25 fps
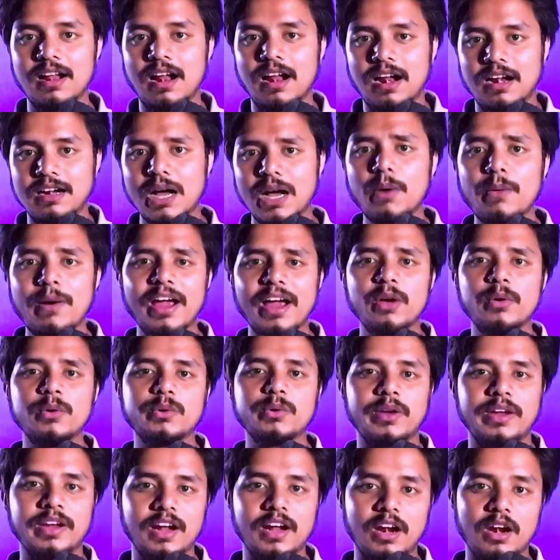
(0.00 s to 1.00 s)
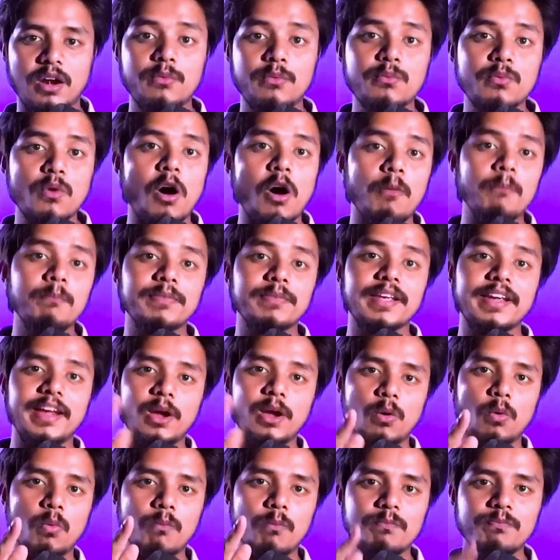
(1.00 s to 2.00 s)
Now I want to hear from
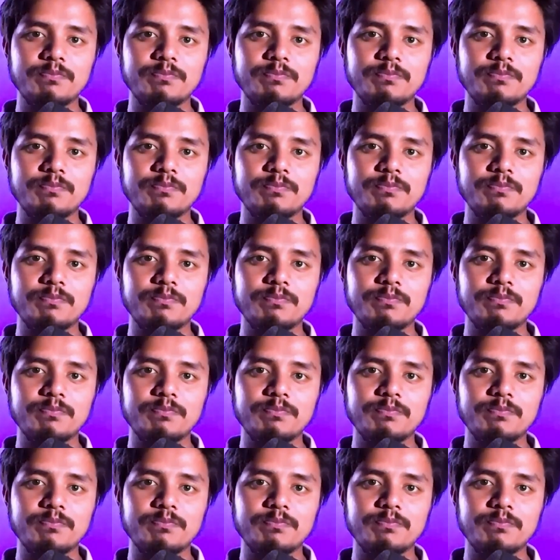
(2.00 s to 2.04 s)
you.